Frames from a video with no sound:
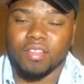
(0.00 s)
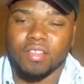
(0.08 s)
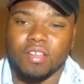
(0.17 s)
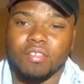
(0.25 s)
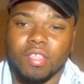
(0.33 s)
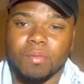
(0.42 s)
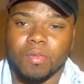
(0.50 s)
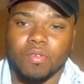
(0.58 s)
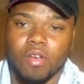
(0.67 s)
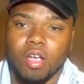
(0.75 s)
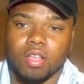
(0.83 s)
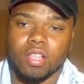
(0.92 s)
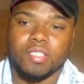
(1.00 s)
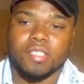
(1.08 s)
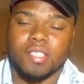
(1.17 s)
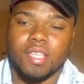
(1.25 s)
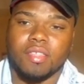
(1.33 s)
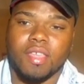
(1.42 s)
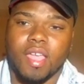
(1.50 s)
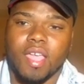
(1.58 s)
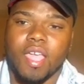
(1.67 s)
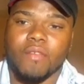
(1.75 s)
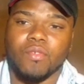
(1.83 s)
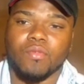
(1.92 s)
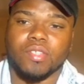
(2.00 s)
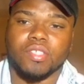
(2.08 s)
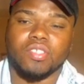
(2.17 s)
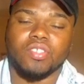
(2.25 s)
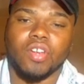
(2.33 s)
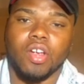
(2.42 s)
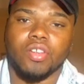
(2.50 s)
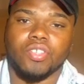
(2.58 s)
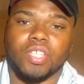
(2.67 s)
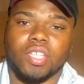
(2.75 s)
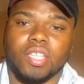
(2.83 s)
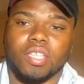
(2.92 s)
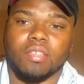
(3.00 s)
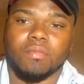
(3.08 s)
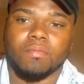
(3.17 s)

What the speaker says: Now, don't get me wrong. Let's say that everyone's charging